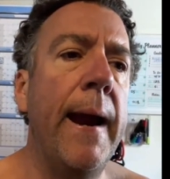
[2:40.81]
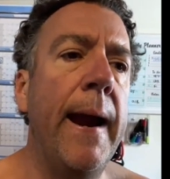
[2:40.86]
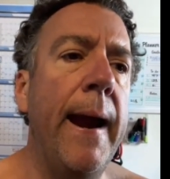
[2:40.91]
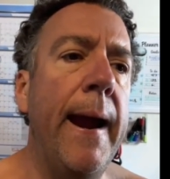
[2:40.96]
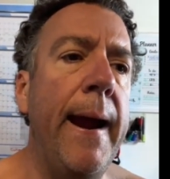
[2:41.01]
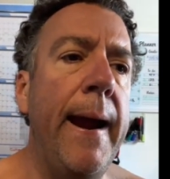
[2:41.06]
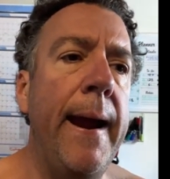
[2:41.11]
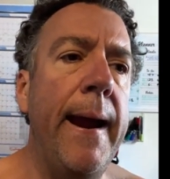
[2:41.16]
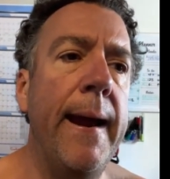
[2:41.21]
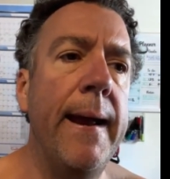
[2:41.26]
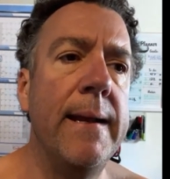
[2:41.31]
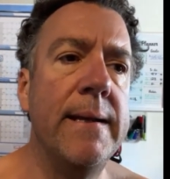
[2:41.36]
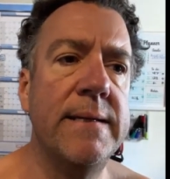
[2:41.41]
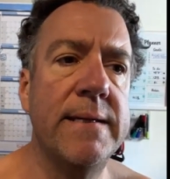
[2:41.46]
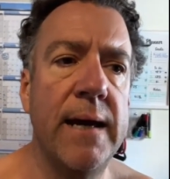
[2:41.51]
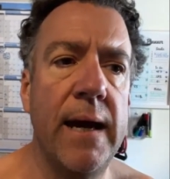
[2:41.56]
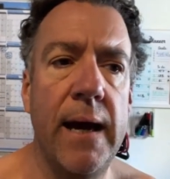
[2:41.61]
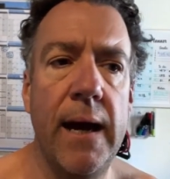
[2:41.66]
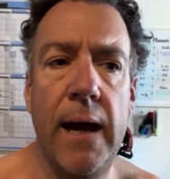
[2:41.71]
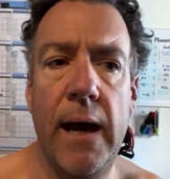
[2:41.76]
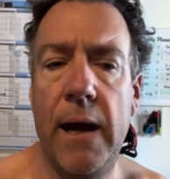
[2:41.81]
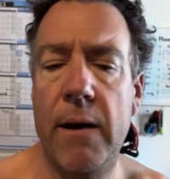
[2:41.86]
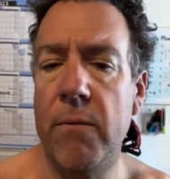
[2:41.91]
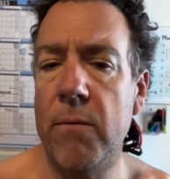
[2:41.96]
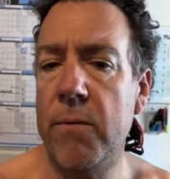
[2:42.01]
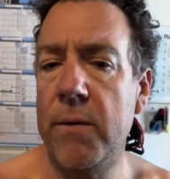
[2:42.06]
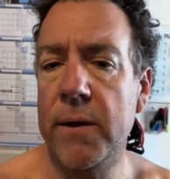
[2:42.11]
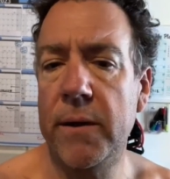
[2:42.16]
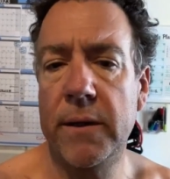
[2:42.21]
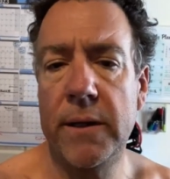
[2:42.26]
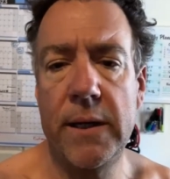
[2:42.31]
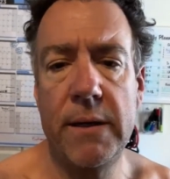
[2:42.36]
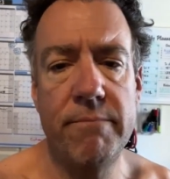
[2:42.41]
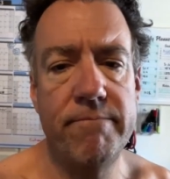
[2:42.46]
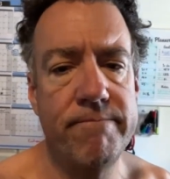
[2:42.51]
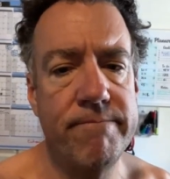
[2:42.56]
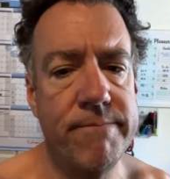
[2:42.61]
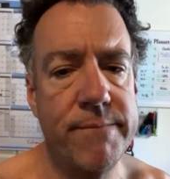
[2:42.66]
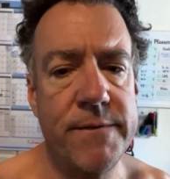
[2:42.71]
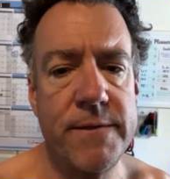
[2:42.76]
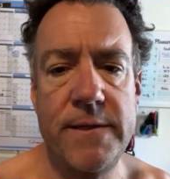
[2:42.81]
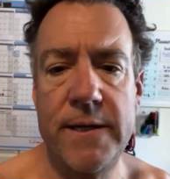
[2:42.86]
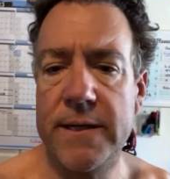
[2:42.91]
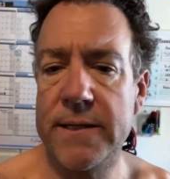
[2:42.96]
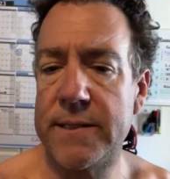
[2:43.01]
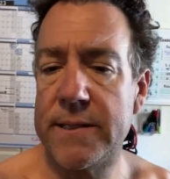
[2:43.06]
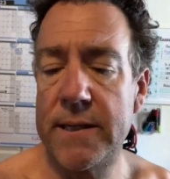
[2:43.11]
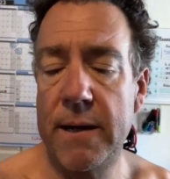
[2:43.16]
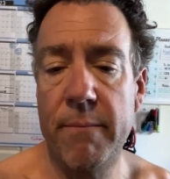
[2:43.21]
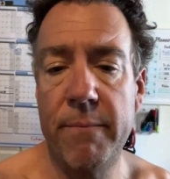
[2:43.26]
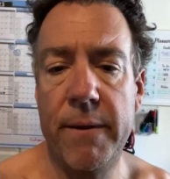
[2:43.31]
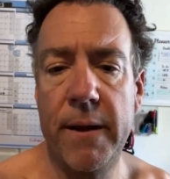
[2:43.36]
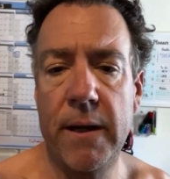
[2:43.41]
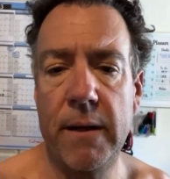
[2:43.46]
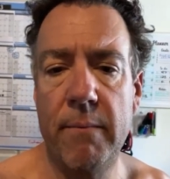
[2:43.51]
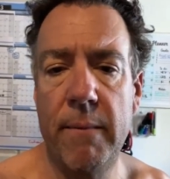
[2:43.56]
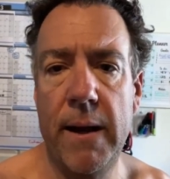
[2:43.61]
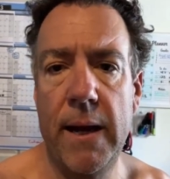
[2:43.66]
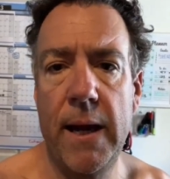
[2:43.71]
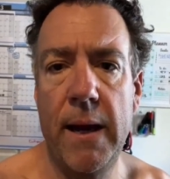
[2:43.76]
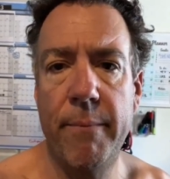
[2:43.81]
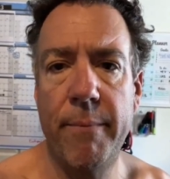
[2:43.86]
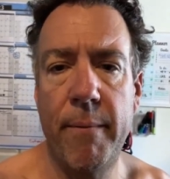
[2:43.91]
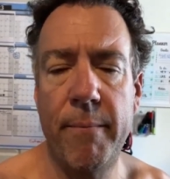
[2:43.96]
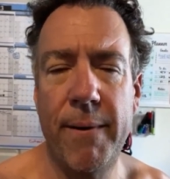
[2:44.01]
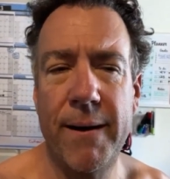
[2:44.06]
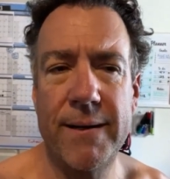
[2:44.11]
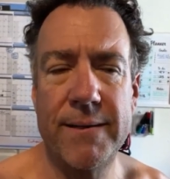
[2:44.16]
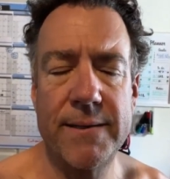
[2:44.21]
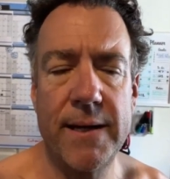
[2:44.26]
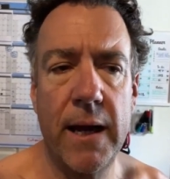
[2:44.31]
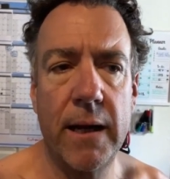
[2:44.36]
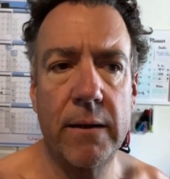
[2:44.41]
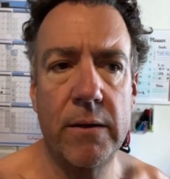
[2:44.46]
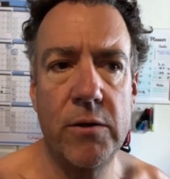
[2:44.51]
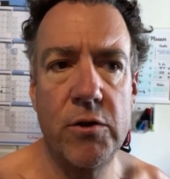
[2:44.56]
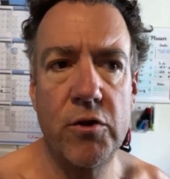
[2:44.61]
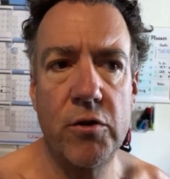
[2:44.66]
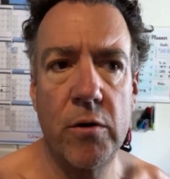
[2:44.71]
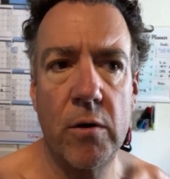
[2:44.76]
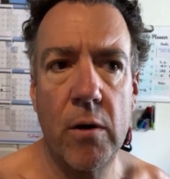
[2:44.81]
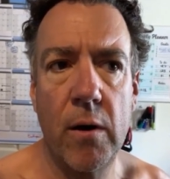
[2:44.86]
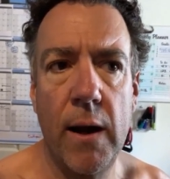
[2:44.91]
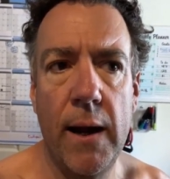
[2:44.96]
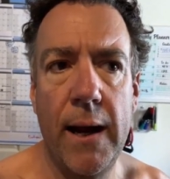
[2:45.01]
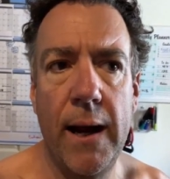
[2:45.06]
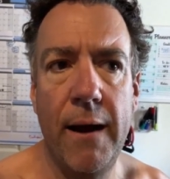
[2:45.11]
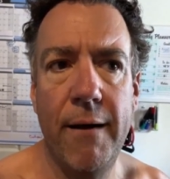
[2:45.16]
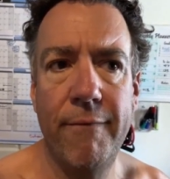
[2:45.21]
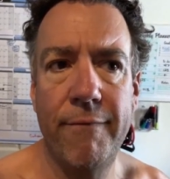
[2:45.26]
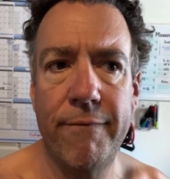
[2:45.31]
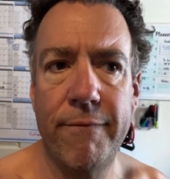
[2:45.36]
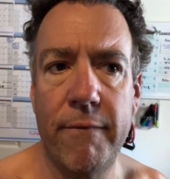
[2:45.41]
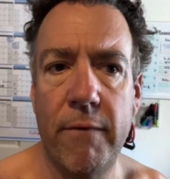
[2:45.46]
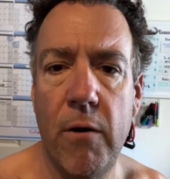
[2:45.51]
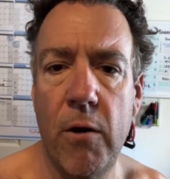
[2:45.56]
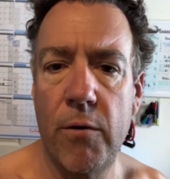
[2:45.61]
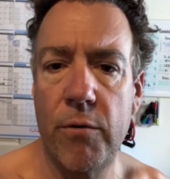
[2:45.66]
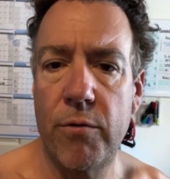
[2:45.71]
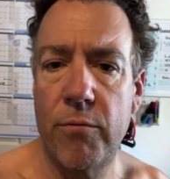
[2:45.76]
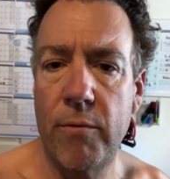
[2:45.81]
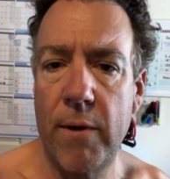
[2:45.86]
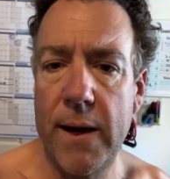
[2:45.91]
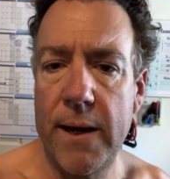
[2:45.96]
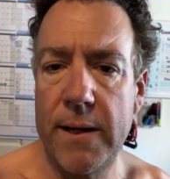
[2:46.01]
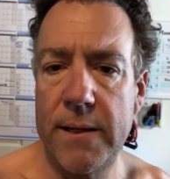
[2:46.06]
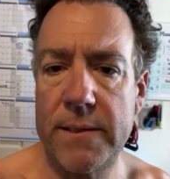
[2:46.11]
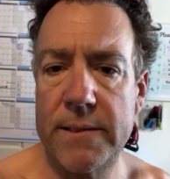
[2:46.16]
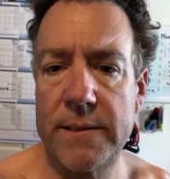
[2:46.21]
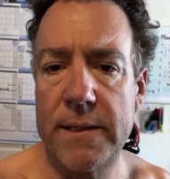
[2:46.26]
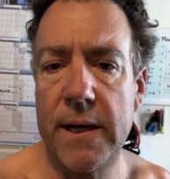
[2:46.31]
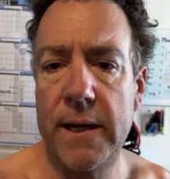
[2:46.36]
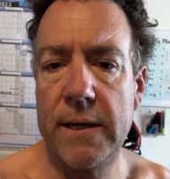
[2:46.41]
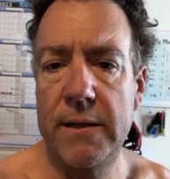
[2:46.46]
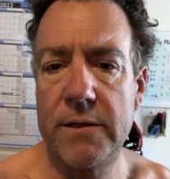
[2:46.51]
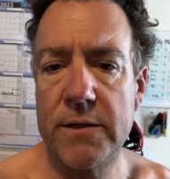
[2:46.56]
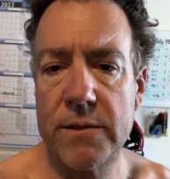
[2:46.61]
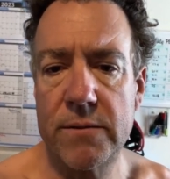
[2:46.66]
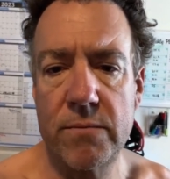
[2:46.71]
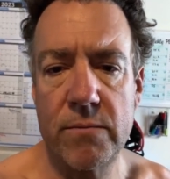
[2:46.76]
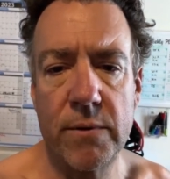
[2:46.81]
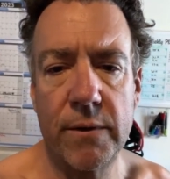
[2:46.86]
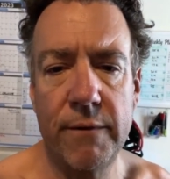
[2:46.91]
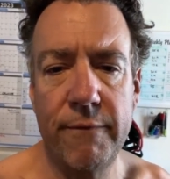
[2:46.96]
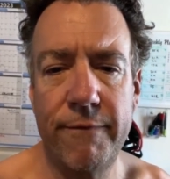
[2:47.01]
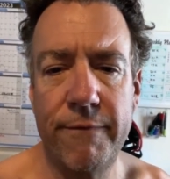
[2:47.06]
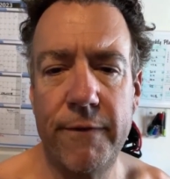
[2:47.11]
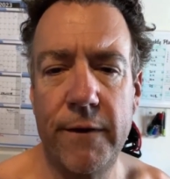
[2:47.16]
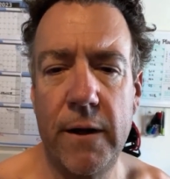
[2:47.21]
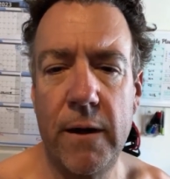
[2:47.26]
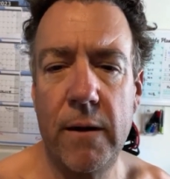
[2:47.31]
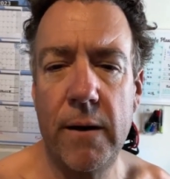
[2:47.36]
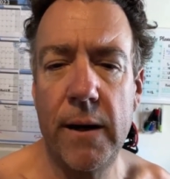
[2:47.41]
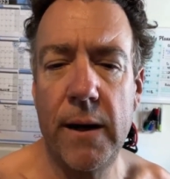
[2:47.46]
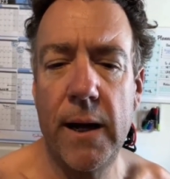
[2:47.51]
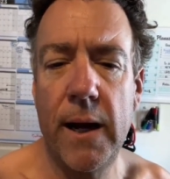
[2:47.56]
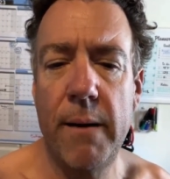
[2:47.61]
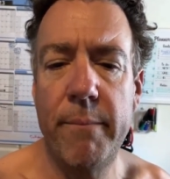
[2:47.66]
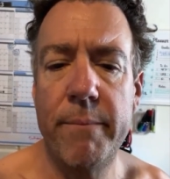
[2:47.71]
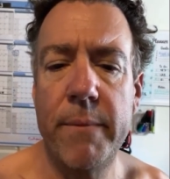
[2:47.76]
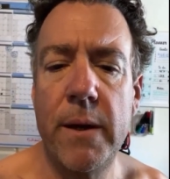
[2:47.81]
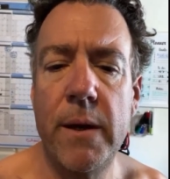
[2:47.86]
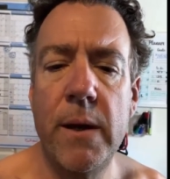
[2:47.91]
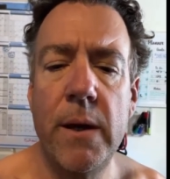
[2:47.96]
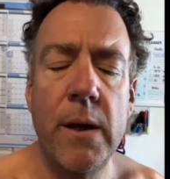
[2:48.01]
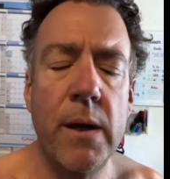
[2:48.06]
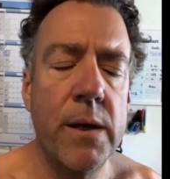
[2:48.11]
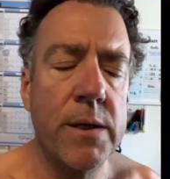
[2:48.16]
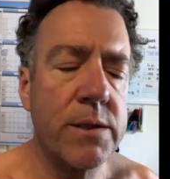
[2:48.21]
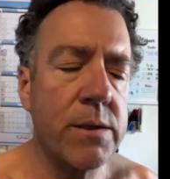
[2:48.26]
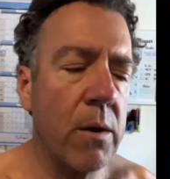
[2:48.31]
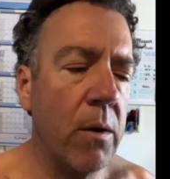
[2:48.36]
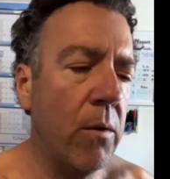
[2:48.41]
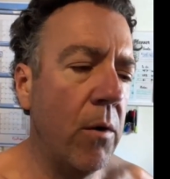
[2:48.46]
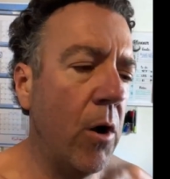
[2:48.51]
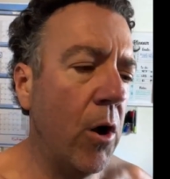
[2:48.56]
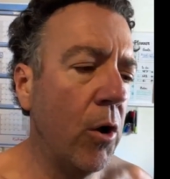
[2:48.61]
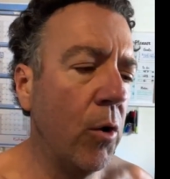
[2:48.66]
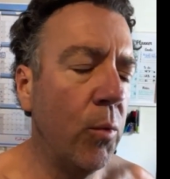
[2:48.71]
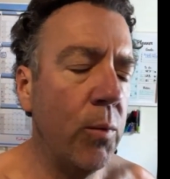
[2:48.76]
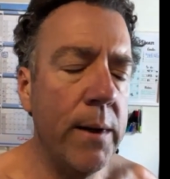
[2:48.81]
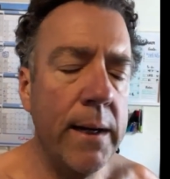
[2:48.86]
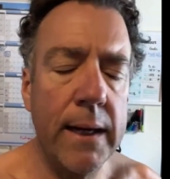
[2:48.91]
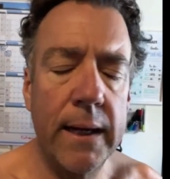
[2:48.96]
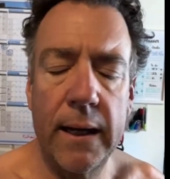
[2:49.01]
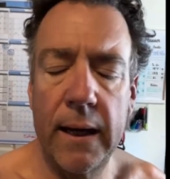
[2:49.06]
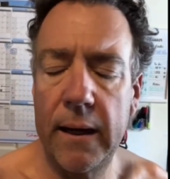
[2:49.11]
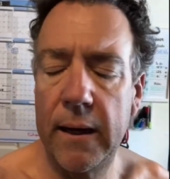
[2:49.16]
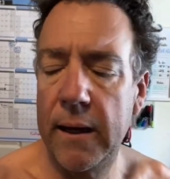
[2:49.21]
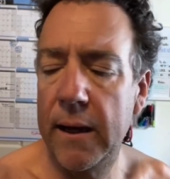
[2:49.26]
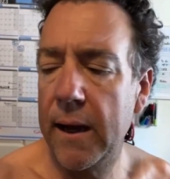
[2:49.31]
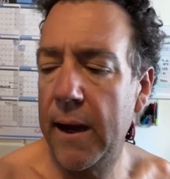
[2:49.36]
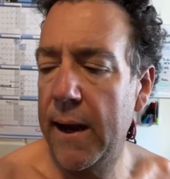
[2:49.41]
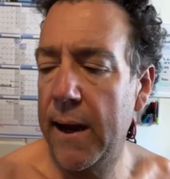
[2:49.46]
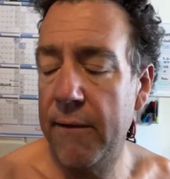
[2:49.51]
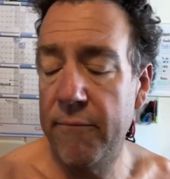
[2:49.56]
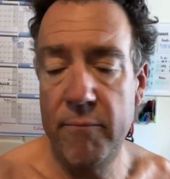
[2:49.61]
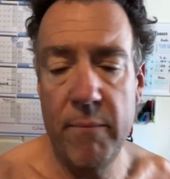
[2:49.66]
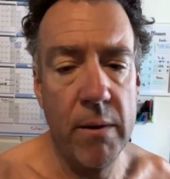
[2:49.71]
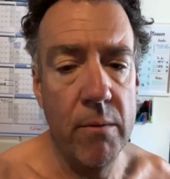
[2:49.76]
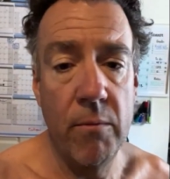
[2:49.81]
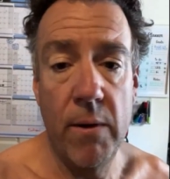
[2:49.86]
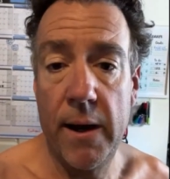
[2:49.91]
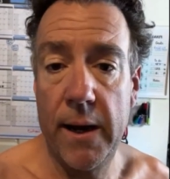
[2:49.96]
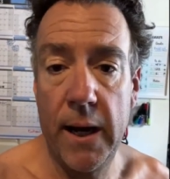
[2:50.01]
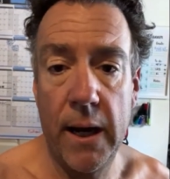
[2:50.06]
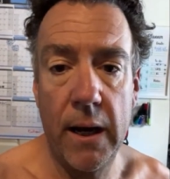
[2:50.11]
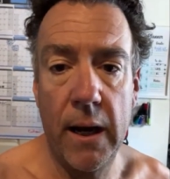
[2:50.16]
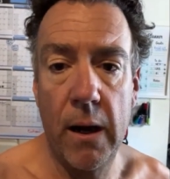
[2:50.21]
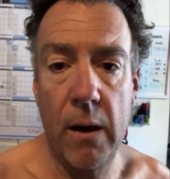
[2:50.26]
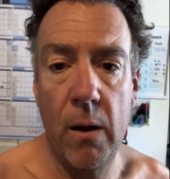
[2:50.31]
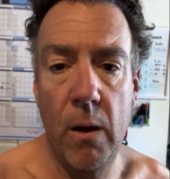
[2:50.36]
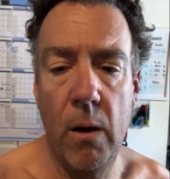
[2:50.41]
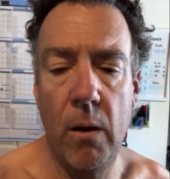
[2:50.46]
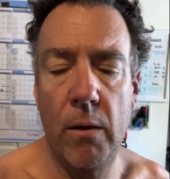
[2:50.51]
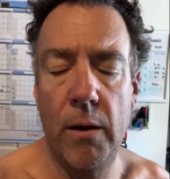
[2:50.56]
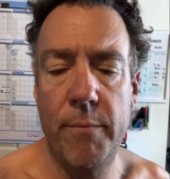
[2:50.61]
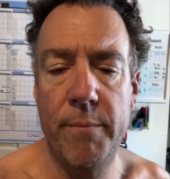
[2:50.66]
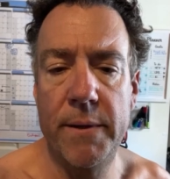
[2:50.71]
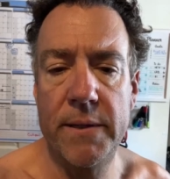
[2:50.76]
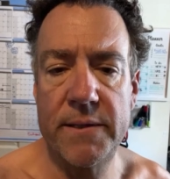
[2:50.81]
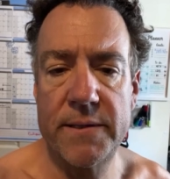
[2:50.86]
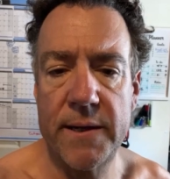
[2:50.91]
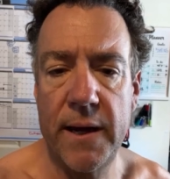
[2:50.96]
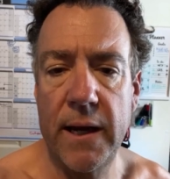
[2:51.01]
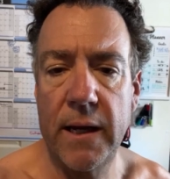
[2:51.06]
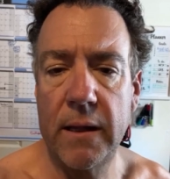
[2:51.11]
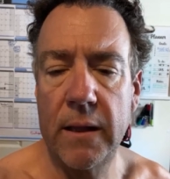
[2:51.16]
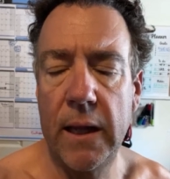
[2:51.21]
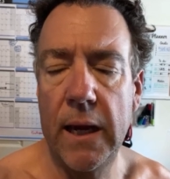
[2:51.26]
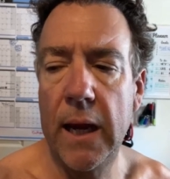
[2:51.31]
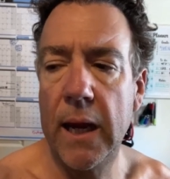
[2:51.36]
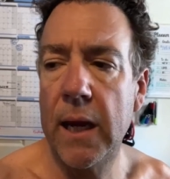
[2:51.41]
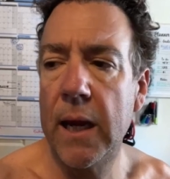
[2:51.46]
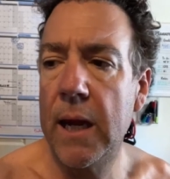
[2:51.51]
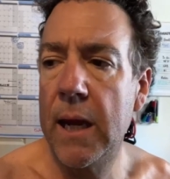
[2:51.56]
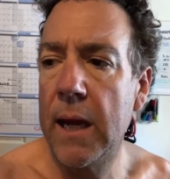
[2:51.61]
And I really did something to my hip. I'm not exactly sure. I have arthritis and I just really flared it up. So all week, I haven't been running at all. I've been cycling,